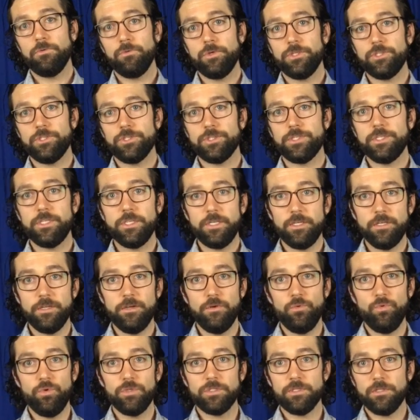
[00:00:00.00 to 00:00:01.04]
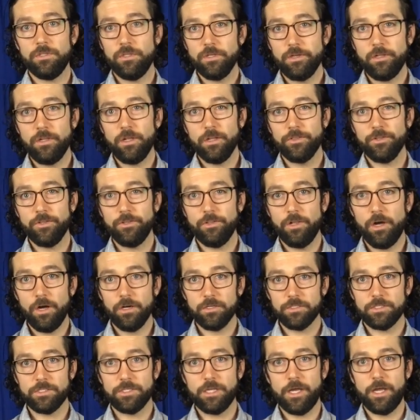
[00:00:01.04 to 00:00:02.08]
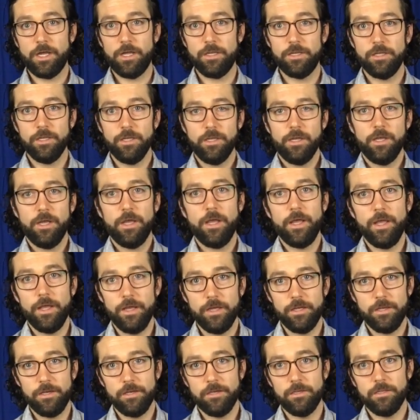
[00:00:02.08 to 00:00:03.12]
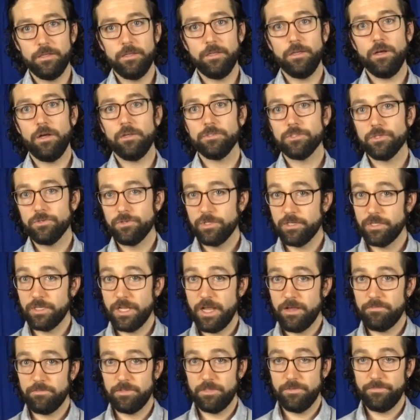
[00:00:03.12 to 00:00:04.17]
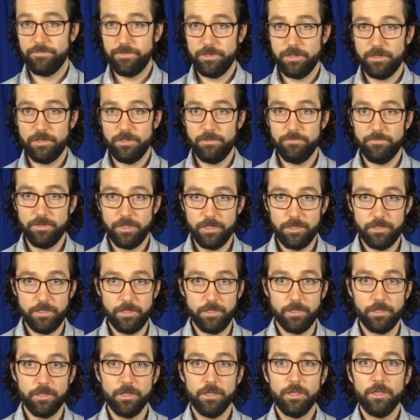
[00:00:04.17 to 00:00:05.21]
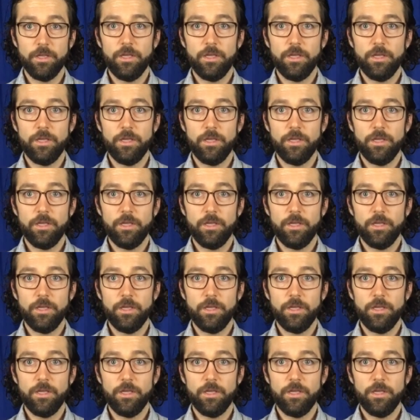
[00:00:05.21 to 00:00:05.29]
we just did was a little on the long side, and it also didn't have a definitive ending.